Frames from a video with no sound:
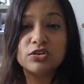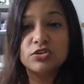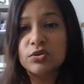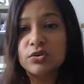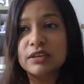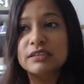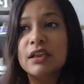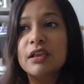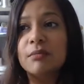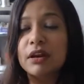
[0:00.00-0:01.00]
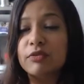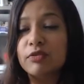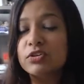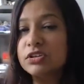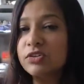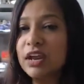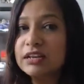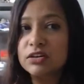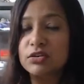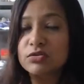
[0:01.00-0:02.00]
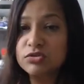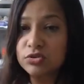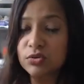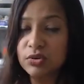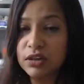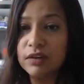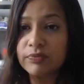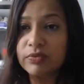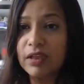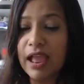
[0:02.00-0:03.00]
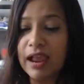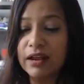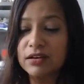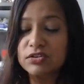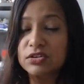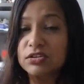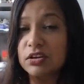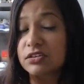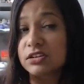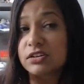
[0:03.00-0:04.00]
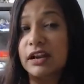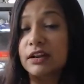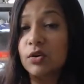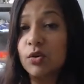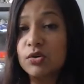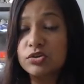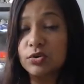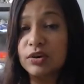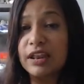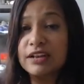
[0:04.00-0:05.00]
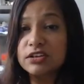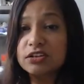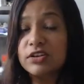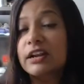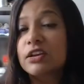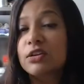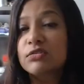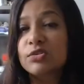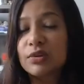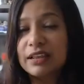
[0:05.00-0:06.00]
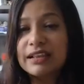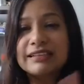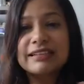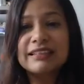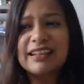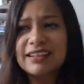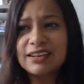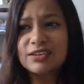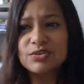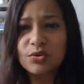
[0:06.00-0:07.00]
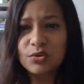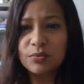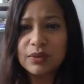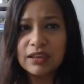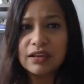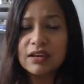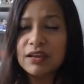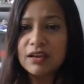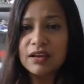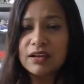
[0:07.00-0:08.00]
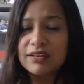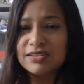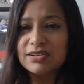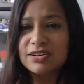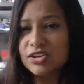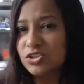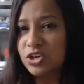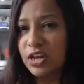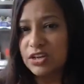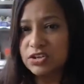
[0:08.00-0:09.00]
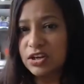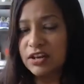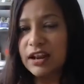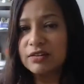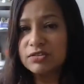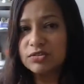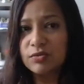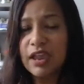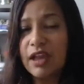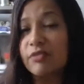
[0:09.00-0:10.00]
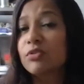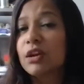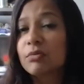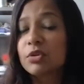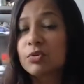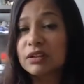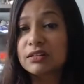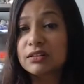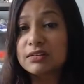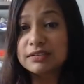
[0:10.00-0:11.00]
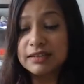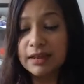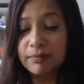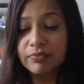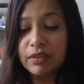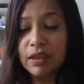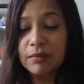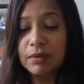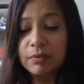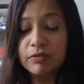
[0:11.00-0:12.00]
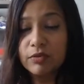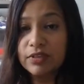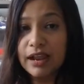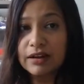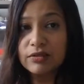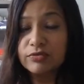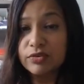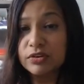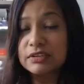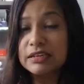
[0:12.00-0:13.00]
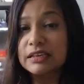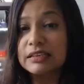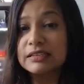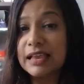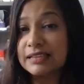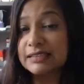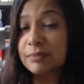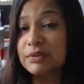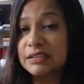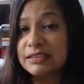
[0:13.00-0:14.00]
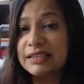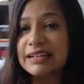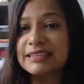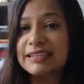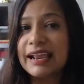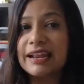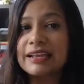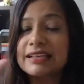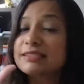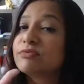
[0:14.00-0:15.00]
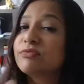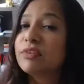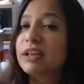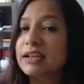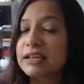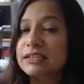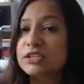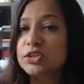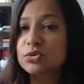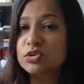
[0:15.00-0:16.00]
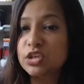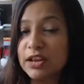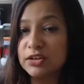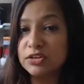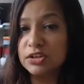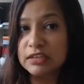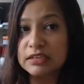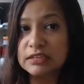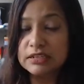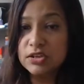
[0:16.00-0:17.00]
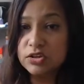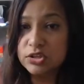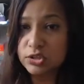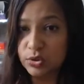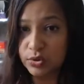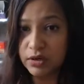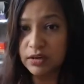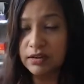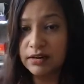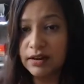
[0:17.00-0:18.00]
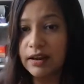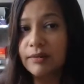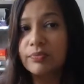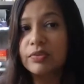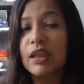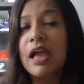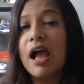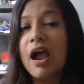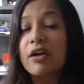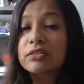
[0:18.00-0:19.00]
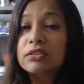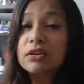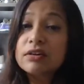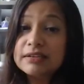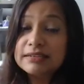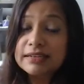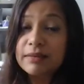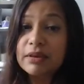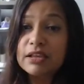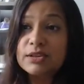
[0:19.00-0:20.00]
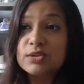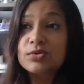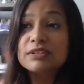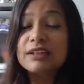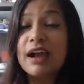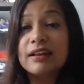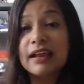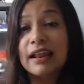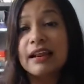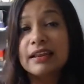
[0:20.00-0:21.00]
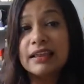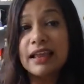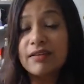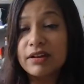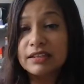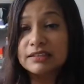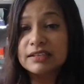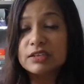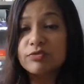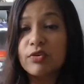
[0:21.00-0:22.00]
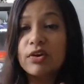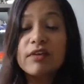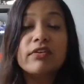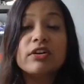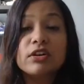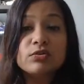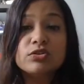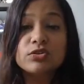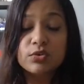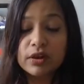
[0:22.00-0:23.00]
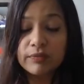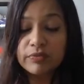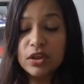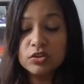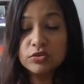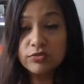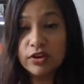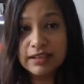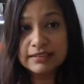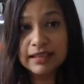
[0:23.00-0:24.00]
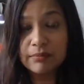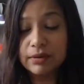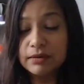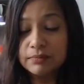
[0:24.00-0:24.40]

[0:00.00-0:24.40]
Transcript: stories. But if you just write a new story and just write an old story and just write a new story, nothing is going to be uh, changing, right? So we have to come to our third step. But before that, first is acceptance, and second is willingness to change this story, right? Our third step is to start collecting evidences for our new story. So, for example,